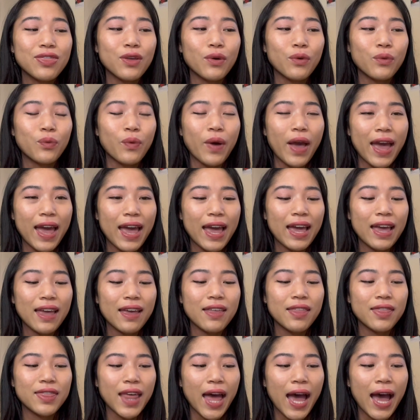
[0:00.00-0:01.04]
the
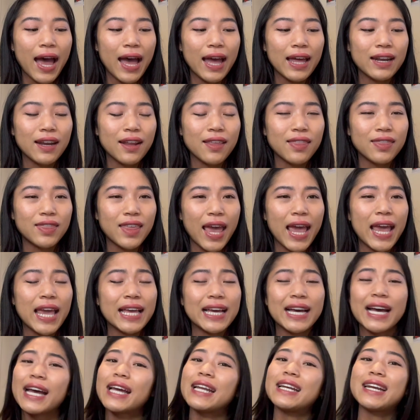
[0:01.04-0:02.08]
way that
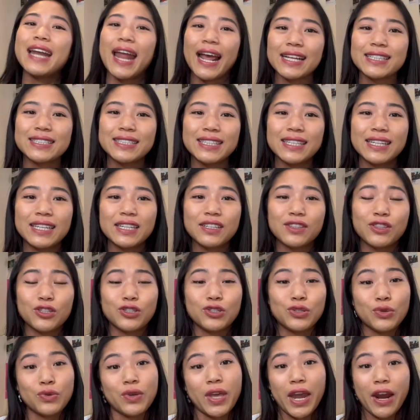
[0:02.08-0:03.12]
they connected the
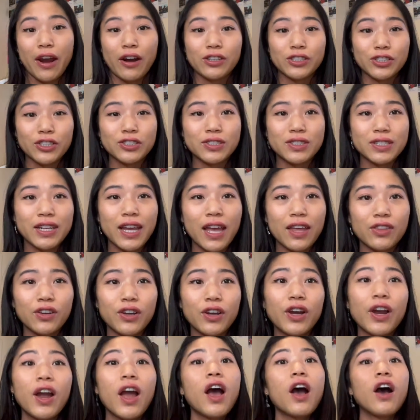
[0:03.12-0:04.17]
two characters
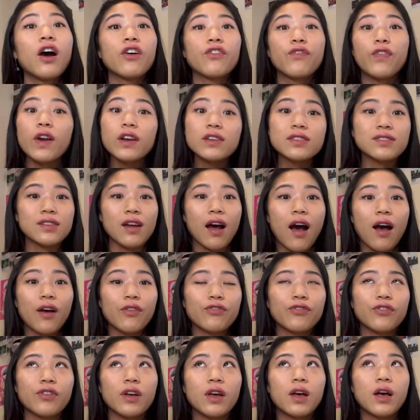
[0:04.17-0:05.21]
together. First
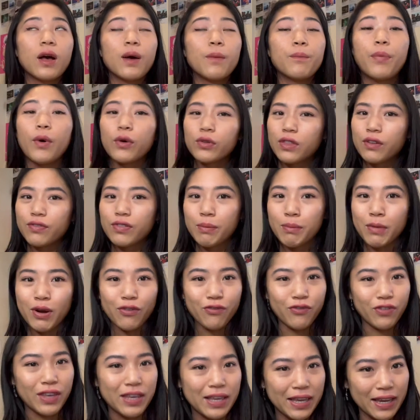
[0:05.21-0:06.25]
off, both of them are
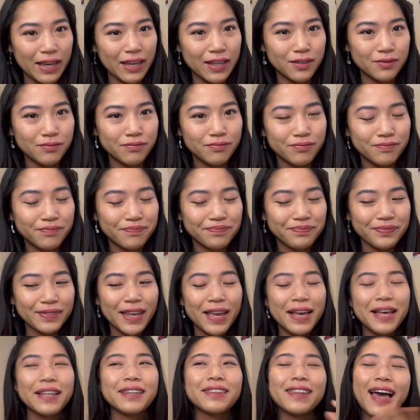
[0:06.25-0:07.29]
vegan.
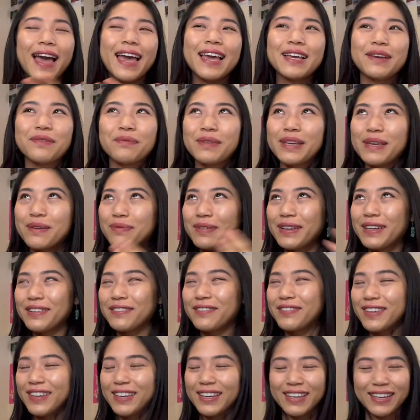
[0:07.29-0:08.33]
Like, me
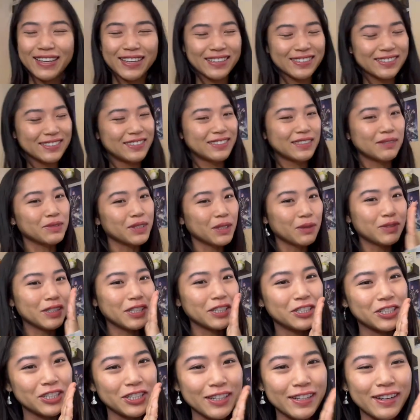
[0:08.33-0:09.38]
being vegan, sometimes
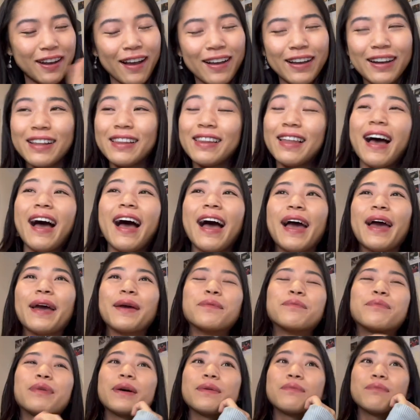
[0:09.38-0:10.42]
I cheat, not gonna
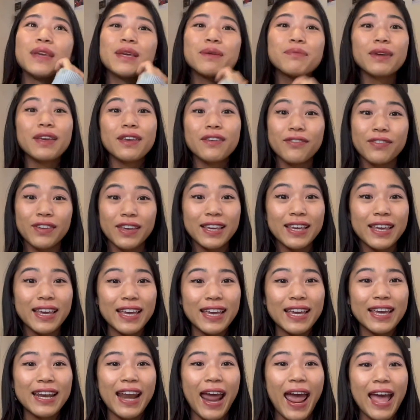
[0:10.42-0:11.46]
lie, but me being
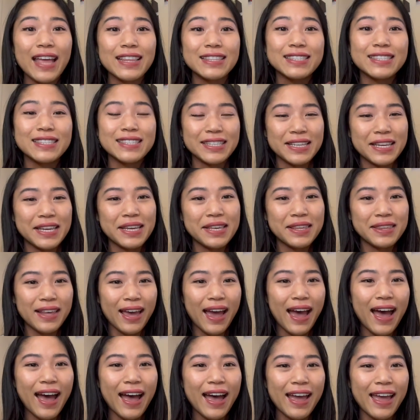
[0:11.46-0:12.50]
vegan and seeing
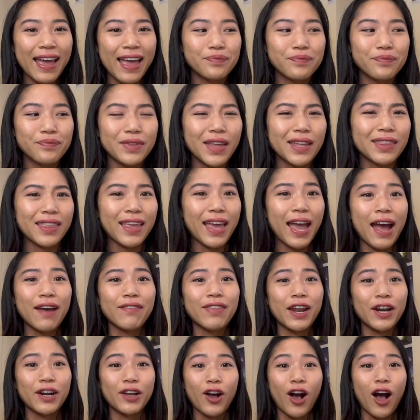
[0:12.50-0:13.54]
that they have
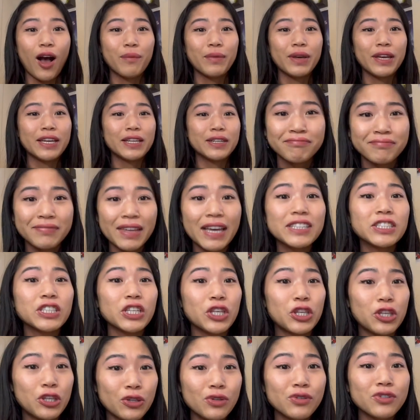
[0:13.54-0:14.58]
that in common, it's
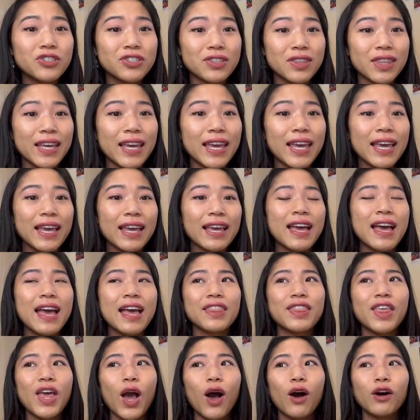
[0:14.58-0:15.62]
a huge thing.
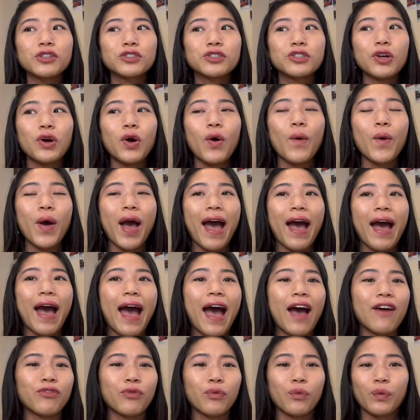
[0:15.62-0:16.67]
They also
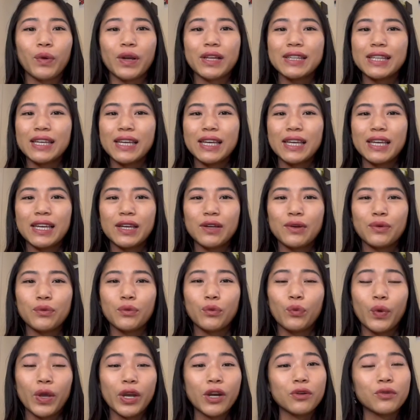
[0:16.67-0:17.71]
have really
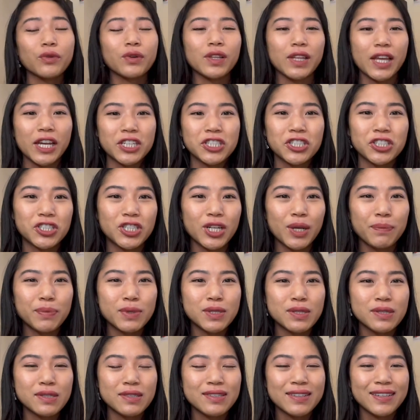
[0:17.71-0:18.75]
weird
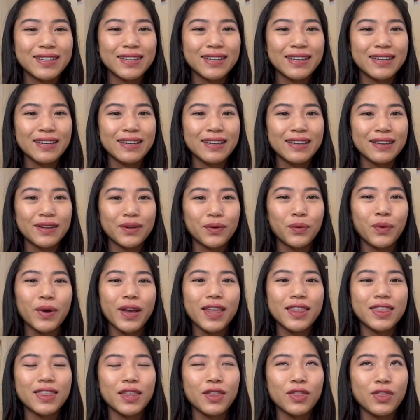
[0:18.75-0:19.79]
relationships
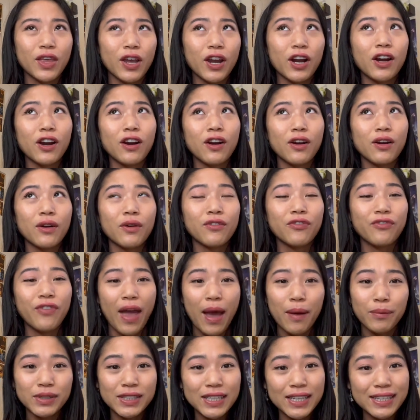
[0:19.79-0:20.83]
with their
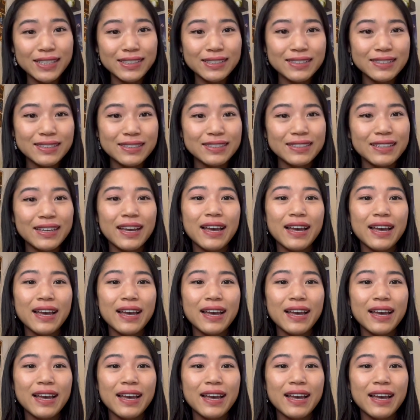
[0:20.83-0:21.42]
families,